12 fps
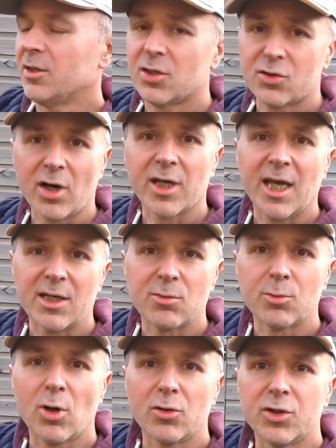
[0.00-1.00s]
to try and keep
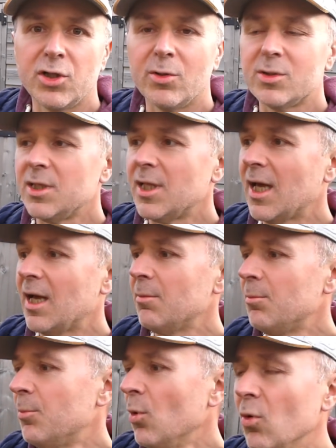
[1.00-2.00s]
some continuity
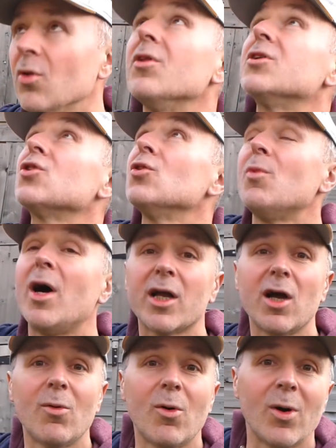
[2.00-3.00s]
there. But the sun
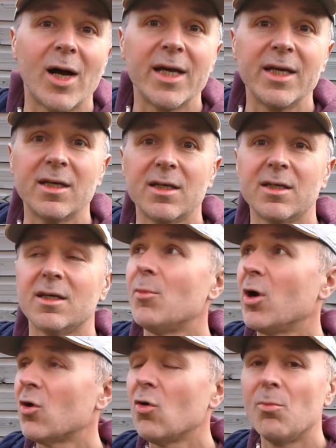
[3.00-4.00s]
might go away,
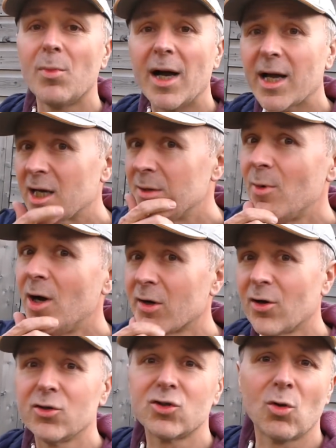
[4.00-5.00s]
might come back, and I
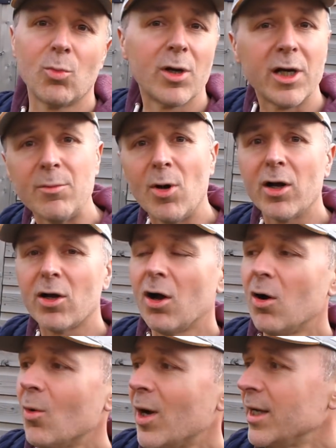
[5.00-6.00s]
might grow stubborn, it might
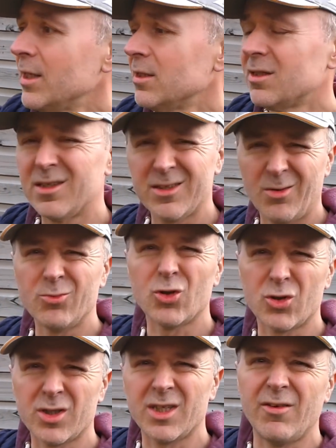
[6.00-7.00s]
go away. So I'm
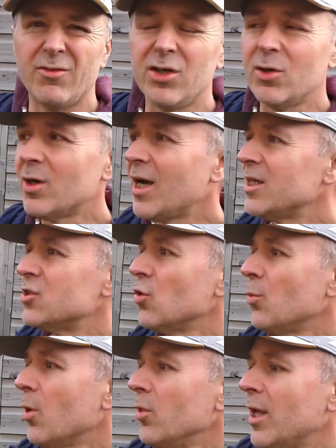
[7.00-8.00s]
just giving you a
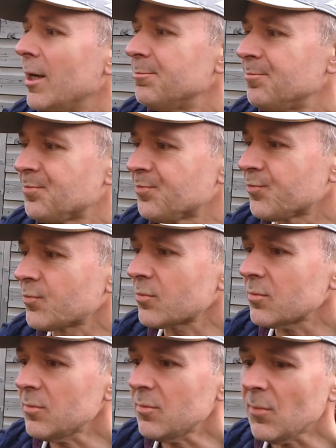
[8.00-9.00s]
heads up on that.
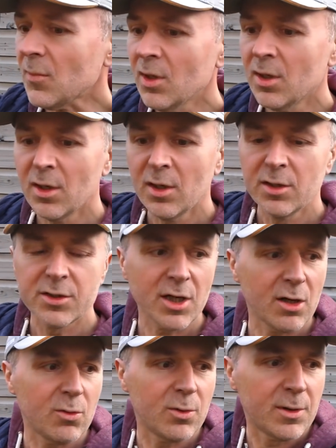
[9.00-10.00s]

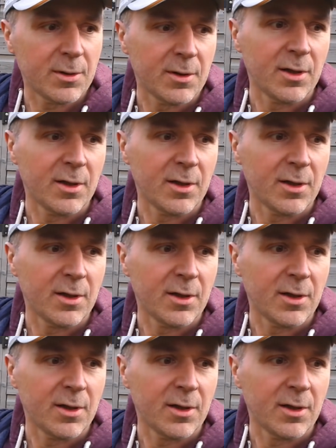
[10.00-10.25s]
So